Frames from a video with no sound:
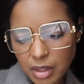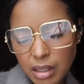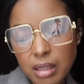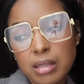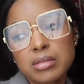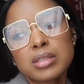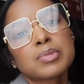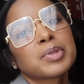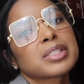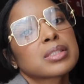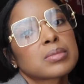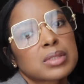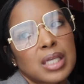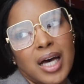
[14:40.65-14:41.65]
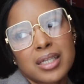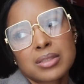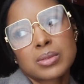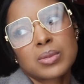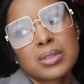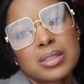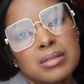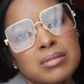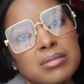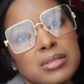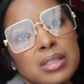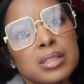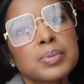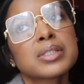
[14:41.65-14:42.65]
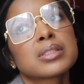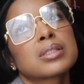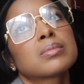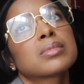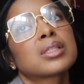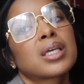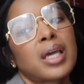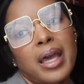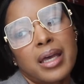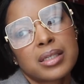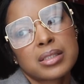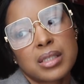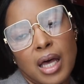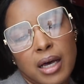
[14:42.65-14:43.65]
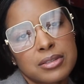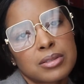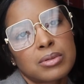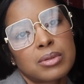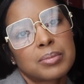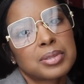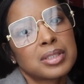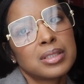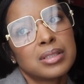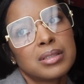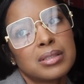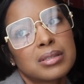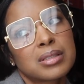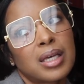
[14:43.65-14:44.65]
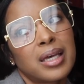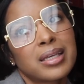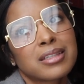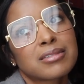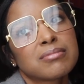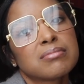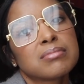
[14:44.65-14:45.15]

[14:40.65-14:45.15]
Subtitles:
Girl, just put some socks on. Just put some thick ass socks on, please. Like,